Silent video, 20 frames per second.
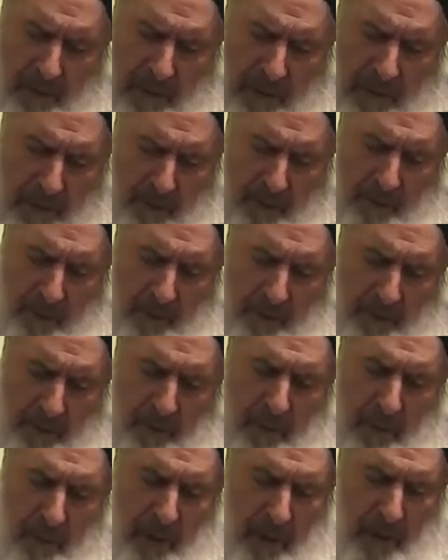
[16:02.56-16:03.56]
Allah put
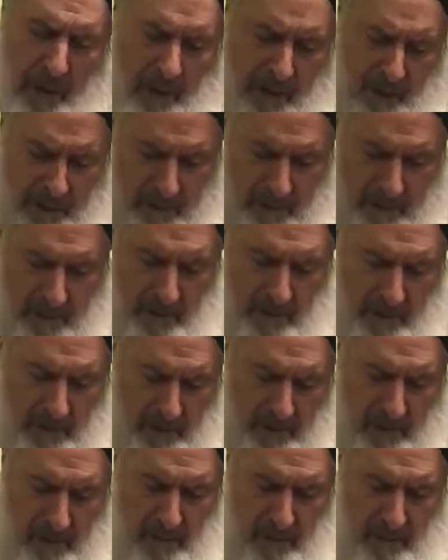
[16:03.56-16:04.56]
through our hearts.
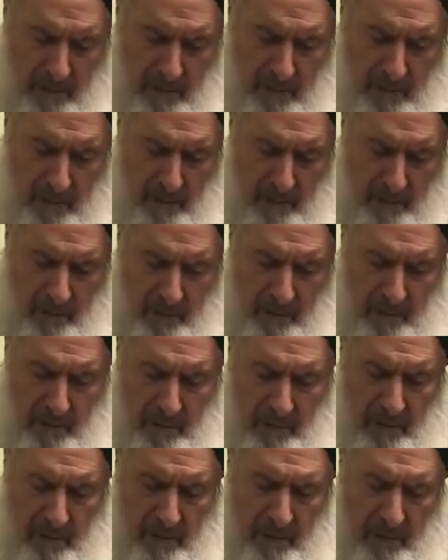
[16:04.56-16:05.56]

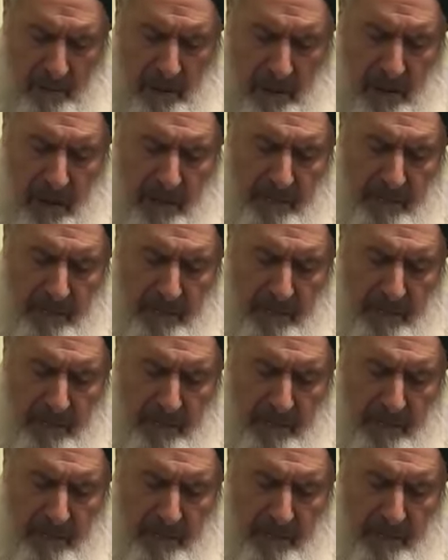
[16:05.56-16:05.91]
He said,